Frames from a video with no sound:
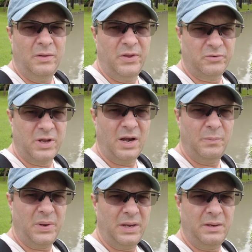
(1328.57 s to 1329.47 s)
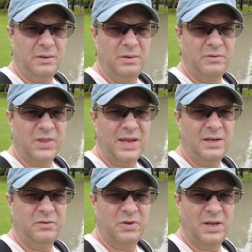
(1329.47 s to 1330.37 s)
there's going to be
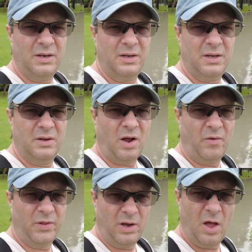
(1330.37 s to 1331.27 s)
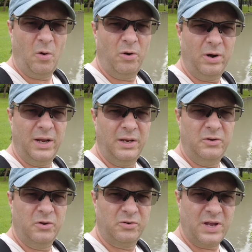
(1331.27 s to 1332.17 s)
things that on the lower end
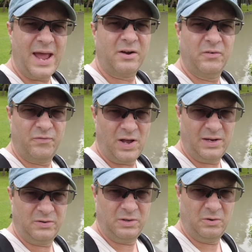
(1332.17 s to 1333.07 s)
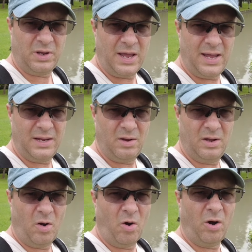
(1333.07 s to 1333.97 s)
you're sacrificing, okay?
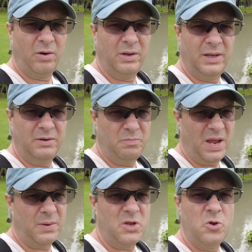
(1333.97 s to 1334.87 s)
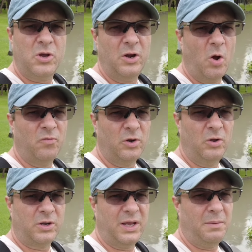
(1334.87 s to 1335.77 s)
And maybe you can
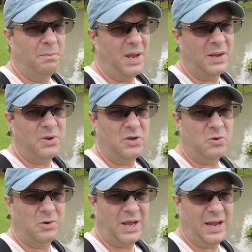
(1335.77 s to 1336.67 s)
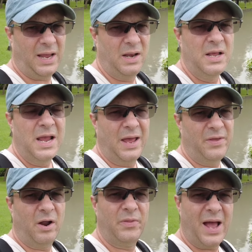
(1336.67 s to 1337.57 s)
overlook it, maybe you can't. And
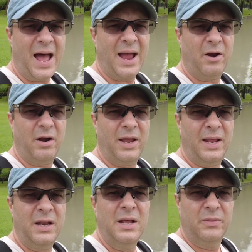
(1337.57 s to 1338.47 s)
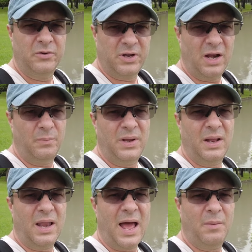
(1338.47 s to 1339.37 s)
then on the higher end, there's going to be
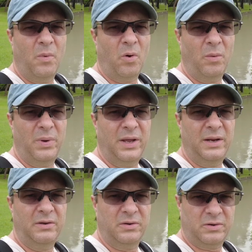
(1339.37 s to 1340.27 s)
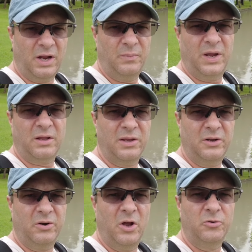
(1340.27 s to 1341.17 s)
a lot more amenities. It's going to be a
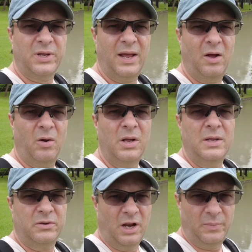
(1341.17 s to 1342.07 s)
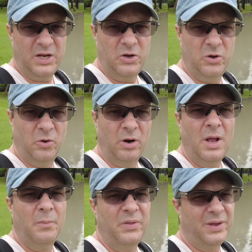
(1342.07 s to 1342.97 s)
cleaner hotel. It's going to be newer.
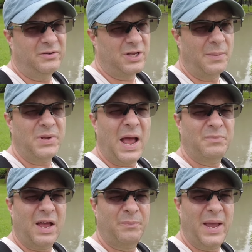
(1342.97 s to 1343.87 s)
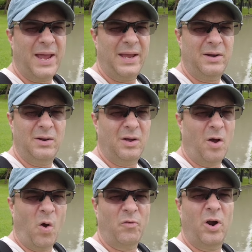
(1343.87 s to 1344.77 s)
But then sometimes I paid
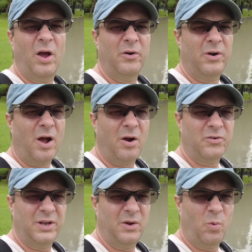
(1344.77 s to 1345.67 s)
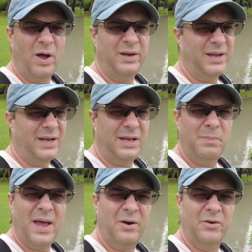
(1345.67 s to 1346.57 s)
over $100 and it wasn't any
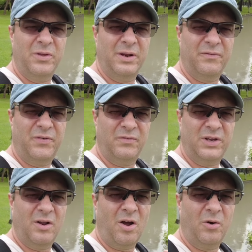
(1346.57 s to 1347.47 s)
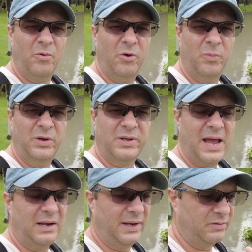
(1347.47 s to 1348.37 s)
better than a $50 room in
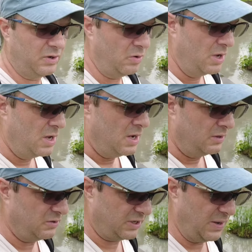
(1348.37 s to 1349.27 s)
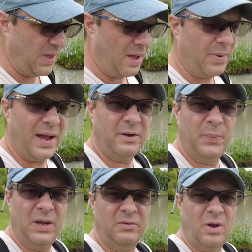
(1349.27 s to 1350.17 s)
Thailand. So just keep that in mind.
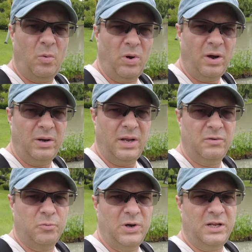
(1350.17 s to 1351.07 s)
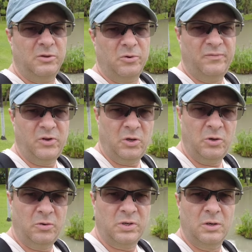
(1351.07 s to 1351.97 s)
Depends on where it is. Read the
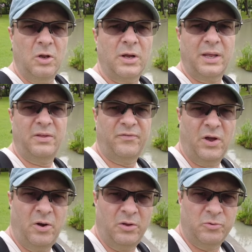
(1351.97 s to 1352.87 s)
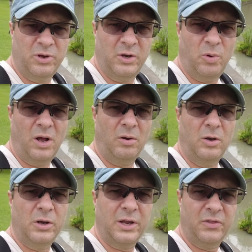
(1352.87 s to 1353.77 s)
reviews, look at the photos really well,
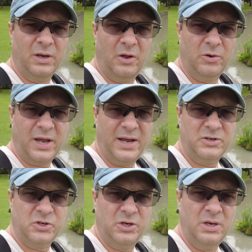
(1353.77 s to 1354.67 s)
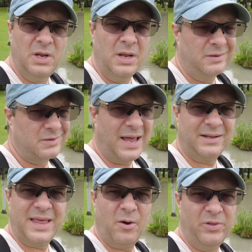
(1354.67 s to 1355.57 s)
look at the location. It's
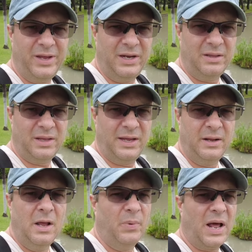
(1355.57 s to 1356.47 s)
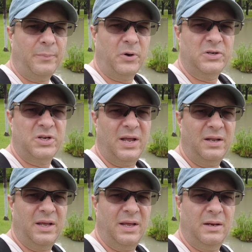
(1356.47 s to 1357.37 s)
like that with anything. But I appreciate
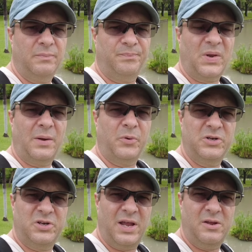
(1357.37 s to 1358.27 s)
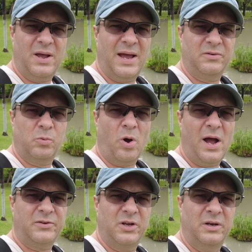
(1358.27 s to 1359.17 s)
you guys
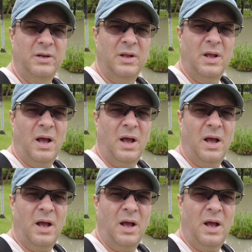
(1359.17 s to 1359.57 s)
watching